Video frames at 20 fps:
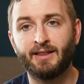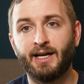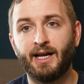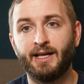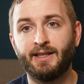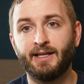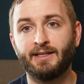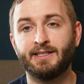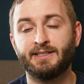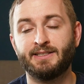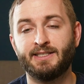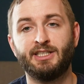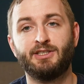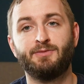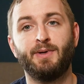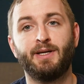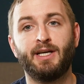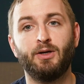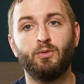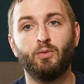then I think the
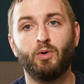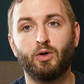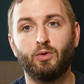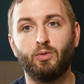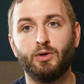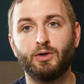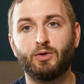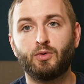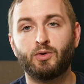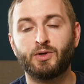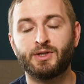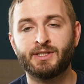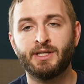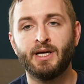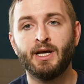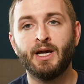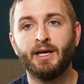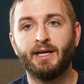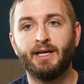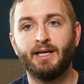sense making 101
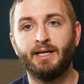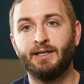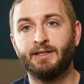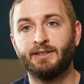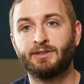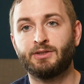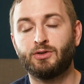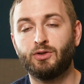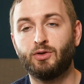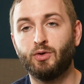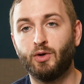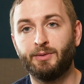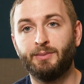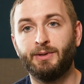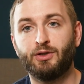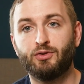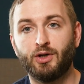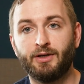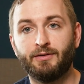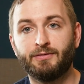course is
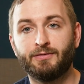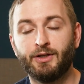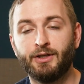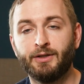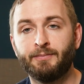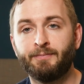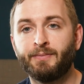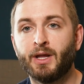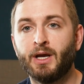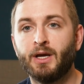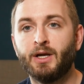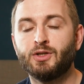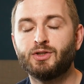going to be great for you.